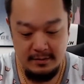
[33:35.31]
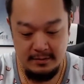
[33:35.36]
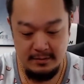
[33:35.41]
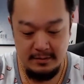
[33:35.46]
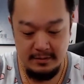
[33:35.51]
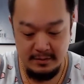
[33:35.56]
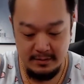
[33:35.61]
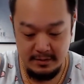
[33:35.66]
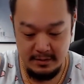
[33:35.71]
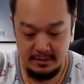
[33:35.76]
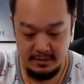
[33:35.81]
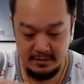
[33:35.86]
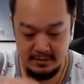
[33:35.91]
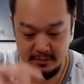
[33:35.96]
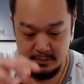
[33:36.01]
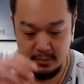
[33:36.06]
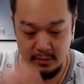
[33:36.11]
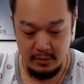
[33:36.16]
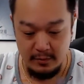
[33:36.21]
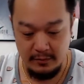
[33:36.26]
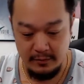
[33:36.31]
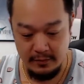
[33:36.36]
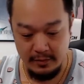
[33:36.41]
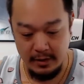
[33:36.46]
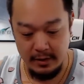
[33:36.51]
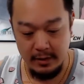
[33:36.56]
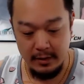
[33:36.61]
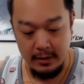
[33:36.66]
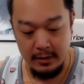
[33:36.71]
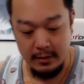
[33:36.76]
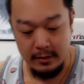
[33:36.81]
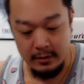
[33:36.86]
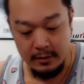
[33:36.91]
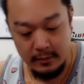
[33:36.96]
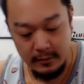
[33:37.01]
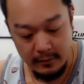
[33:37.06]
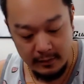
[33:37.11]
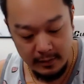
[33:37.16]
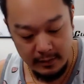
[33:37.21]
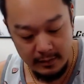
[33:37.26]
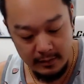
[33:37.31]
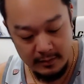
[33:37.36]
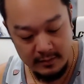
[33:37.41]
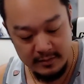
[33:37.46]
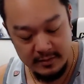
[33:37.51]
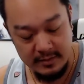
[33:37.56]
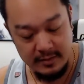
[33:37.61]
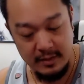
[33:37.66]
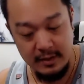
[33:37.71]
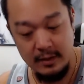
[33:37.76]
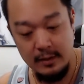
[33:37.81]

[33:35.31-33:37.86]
Just got a small flat head because I could see